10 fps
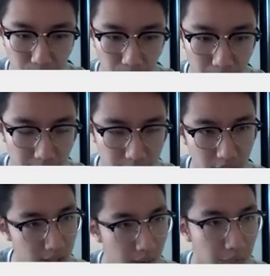Right, these are the
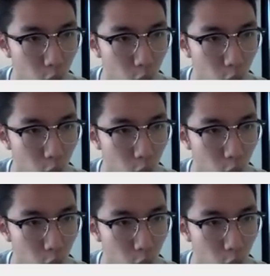top